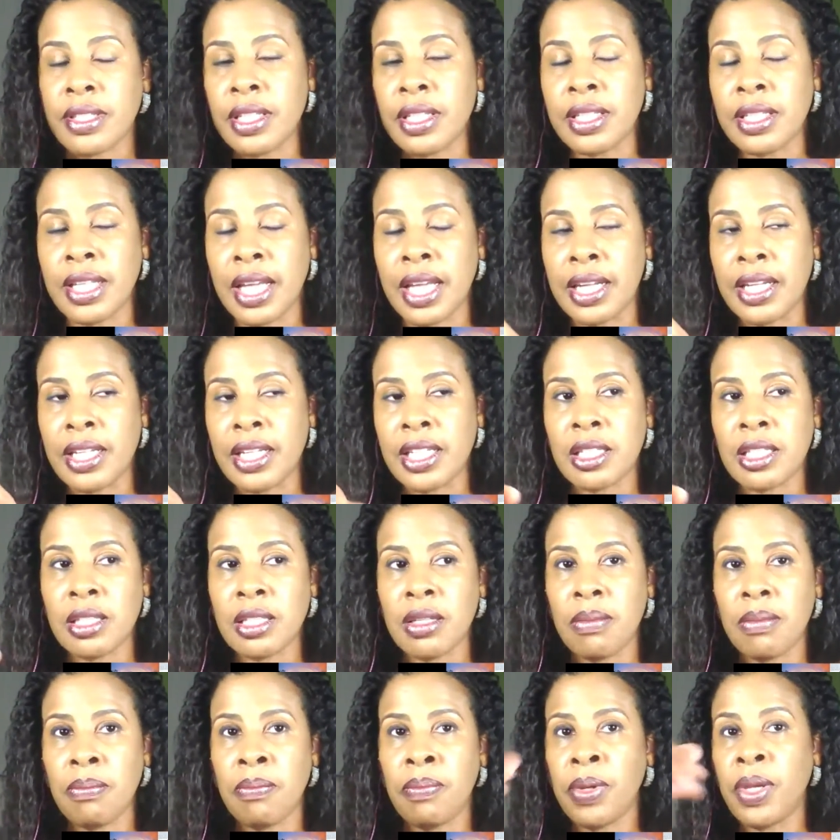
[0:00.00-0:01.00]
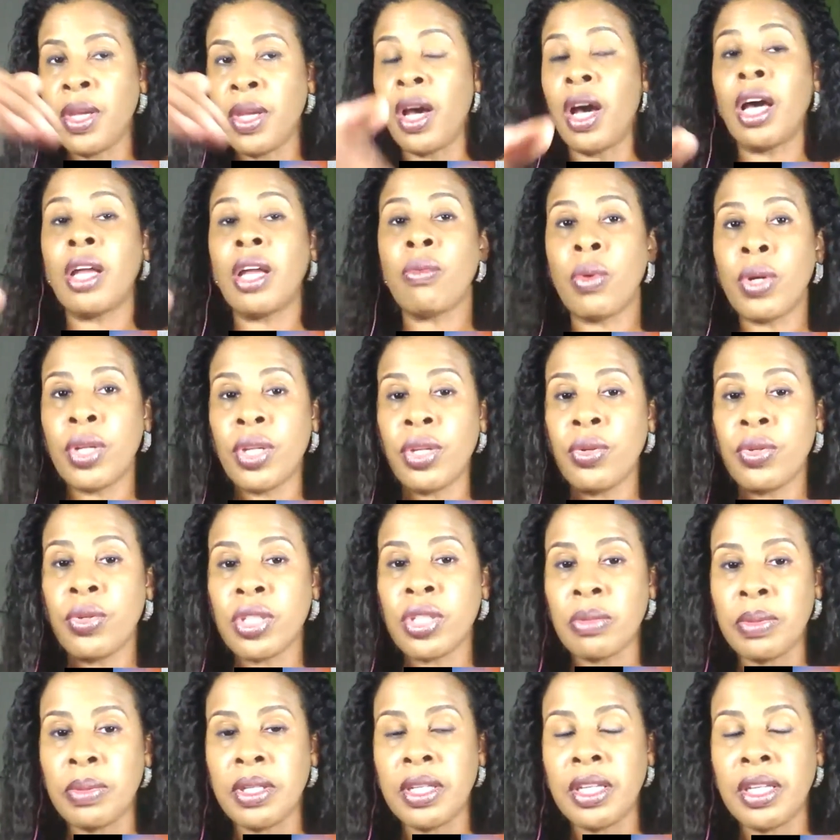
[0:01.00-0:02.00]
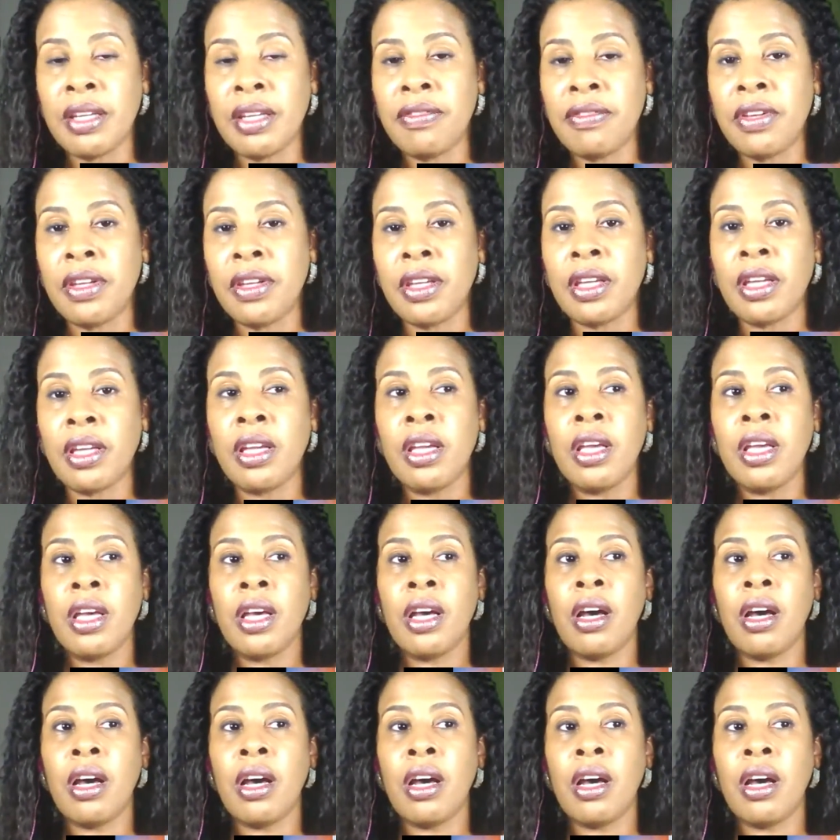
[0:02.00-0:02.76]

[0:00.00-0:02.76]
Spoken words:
that is beyond what you should be giving.